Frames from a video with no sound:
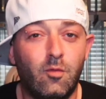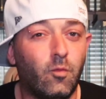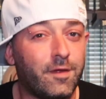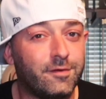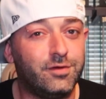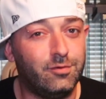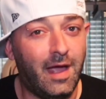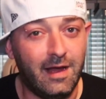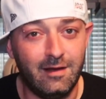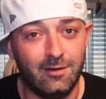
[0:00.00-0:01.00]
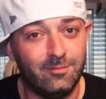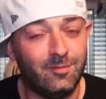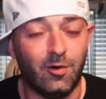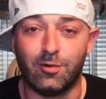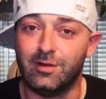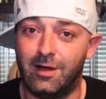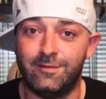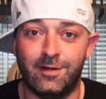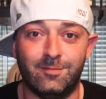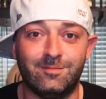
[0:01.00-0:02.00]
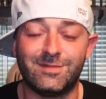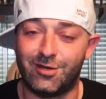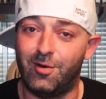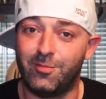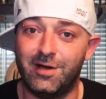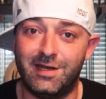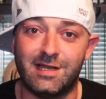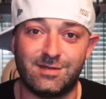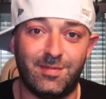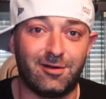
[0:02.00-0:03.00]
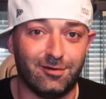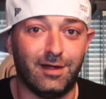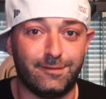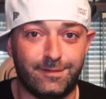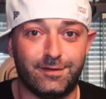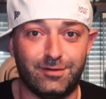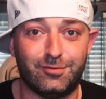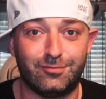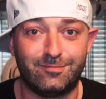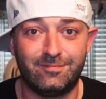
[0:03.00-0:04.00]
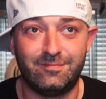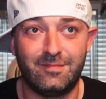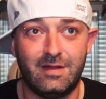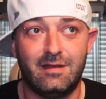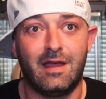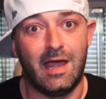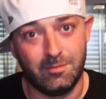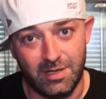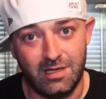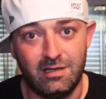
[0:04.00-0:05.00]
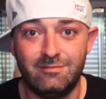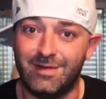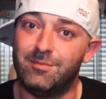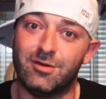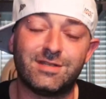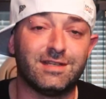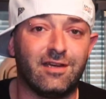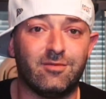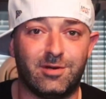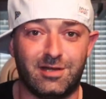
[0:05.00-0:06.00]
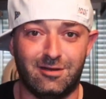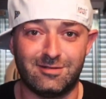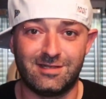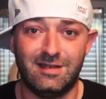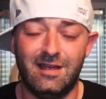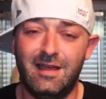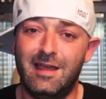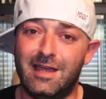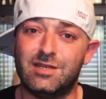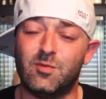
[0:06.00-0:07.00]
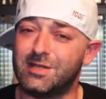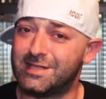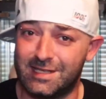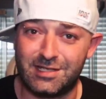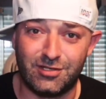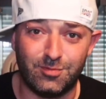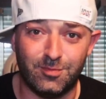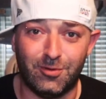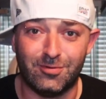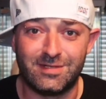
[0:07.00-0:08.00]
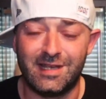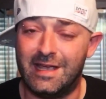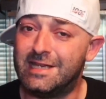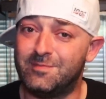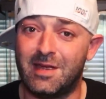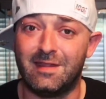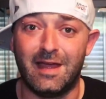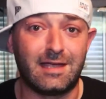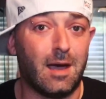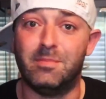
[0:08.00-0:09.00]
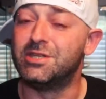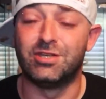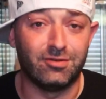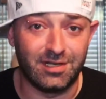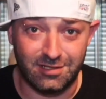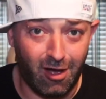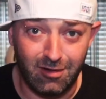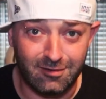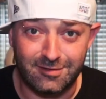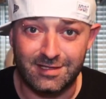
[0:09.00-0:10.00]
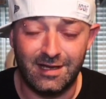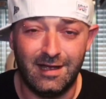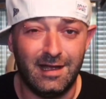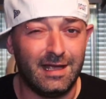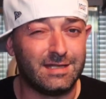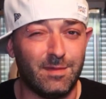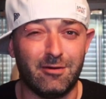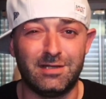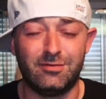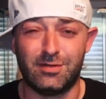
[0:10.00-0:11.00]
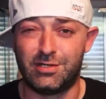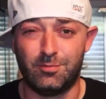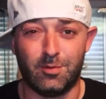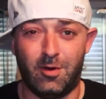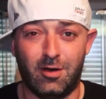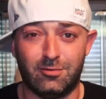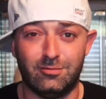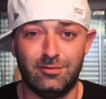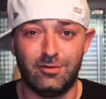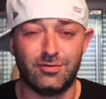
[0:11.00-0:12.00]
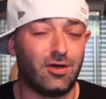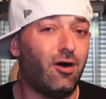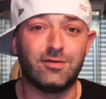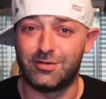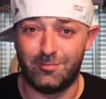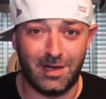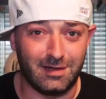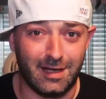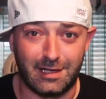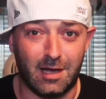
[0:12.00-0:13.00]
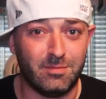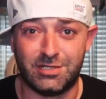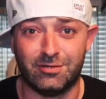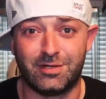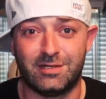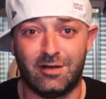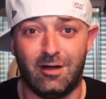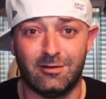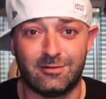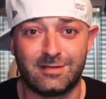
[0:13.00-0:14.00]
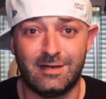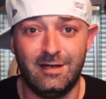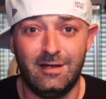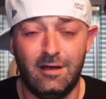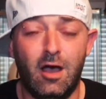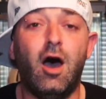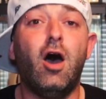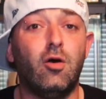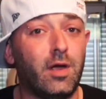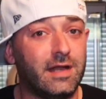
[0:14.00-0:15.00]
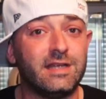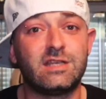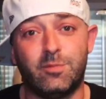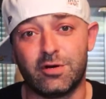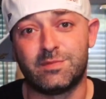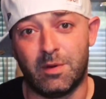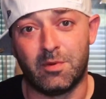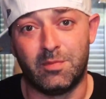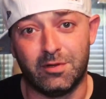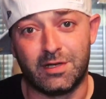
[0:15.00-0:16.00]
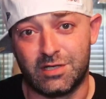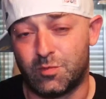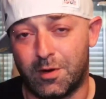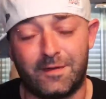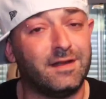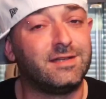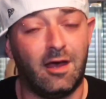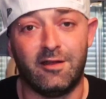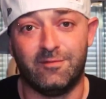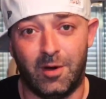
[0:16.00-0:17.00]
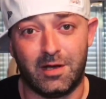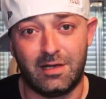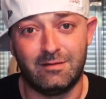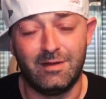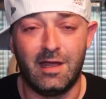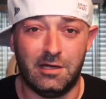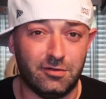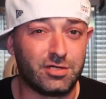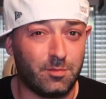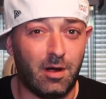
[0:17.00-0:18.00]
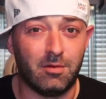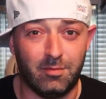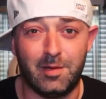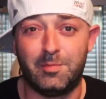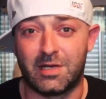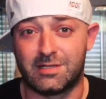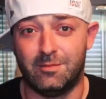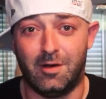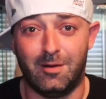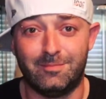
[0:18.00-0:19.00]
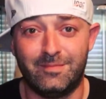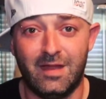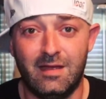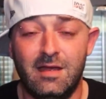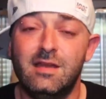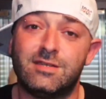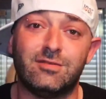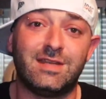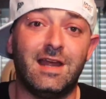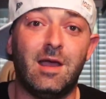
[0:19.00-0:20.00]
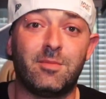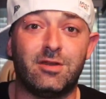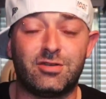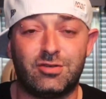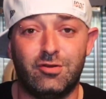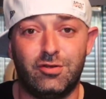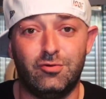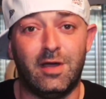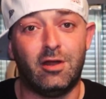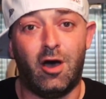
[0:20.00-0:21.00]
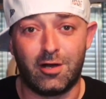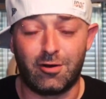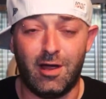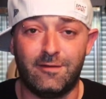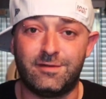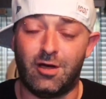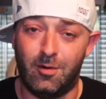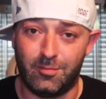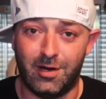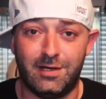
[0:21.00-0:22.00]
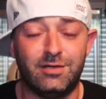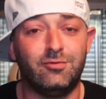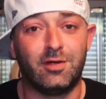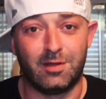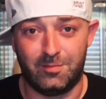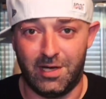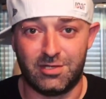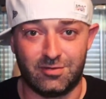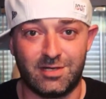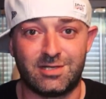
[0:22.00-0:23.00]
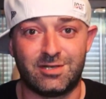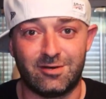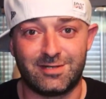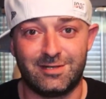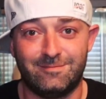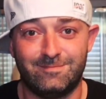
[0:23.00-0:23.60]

Whether you hate him or love him, Tom Brady has a better life than you. And me, and mostly everybody else. He's won six Super Bowls, he's made like a bajillion dollars, he's married to a supermodel who's also made like a bajillion dollars. Oh, and his sports memorabilia is worth a ton of money, and you should probably pick some up. So today I'm going to show you an autographed Tom Brady New England Patriots jersey.